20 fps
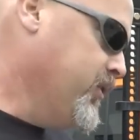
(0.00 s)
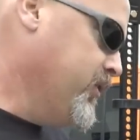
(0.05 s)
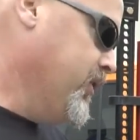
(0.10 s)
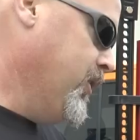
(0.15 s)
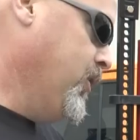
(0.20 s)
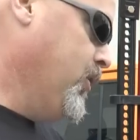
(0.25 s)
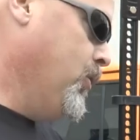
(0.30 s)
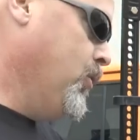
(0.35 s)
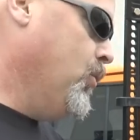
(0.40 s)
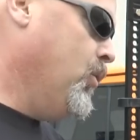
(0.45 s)

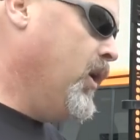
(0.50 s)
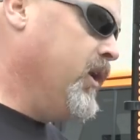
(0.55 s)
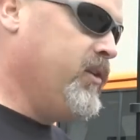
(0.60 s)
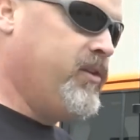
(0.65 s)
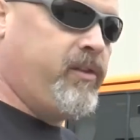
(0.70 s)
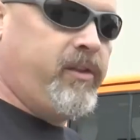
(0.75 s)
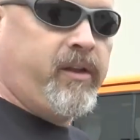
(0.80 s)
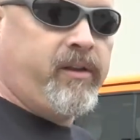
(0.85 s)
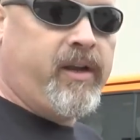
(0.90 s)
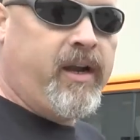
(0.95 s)
so
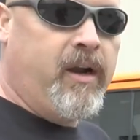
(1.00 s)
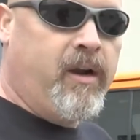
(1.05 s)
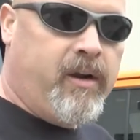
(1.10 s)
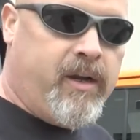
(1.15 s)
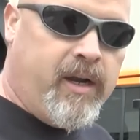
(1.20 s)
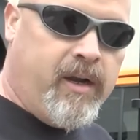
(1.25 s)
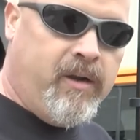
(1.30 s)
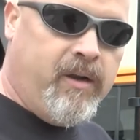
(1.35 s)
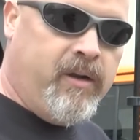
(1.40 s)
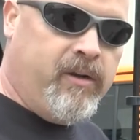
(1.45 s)
once the tire
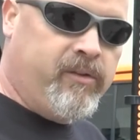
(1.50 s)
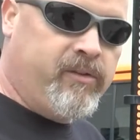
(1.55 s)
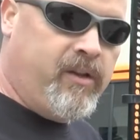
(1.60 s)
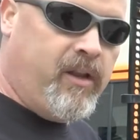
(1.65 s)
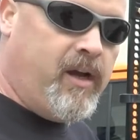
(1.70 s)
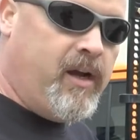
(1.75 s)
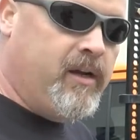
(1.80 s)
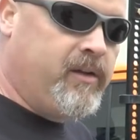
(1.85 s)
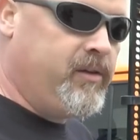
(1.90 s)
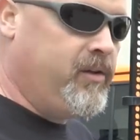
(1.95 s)
carrier is
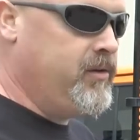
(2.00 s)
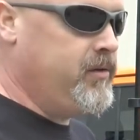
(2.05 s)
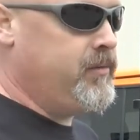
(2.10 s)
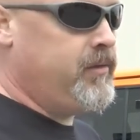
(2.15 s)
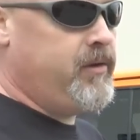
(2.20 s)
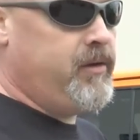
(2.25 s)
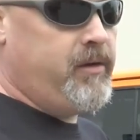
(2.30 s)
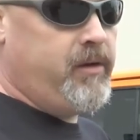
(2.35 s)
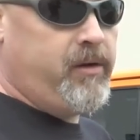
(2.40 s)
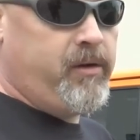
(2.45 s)
locked,
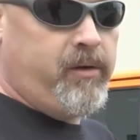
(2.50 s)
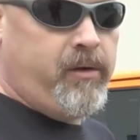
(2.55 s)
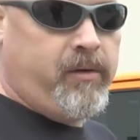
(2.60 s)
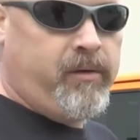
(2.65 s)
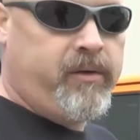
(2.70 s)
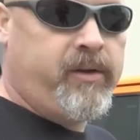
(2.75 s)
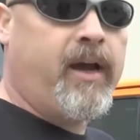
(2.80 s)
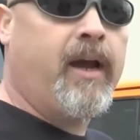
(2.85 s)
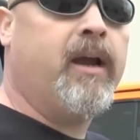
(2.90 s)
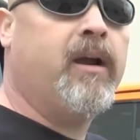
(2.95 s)
your
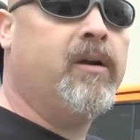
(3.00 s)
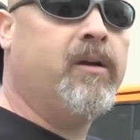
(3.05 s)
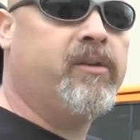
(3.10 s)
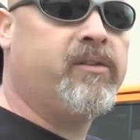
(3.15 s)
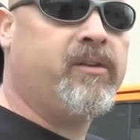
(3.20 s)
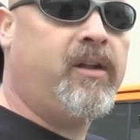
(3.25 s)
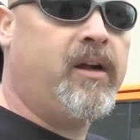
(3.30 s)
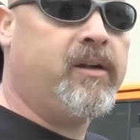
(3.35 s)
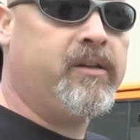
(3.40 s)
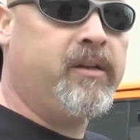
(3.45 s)
tire
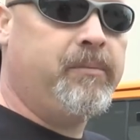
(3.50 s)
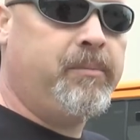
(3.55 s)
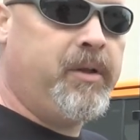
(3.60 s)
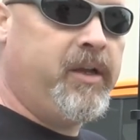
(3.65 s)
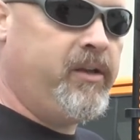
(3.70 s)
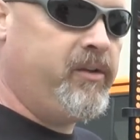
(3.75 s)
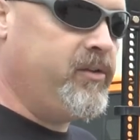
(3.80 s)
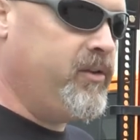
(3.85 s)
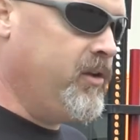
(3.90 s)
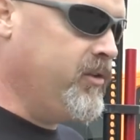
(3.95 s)
is locked in
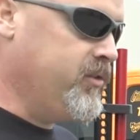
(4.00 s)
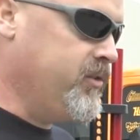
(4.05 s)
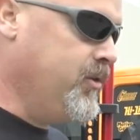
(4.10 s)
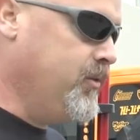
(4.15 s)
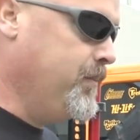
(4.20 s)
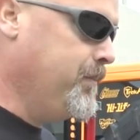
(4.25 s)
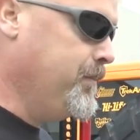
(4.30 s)
place also.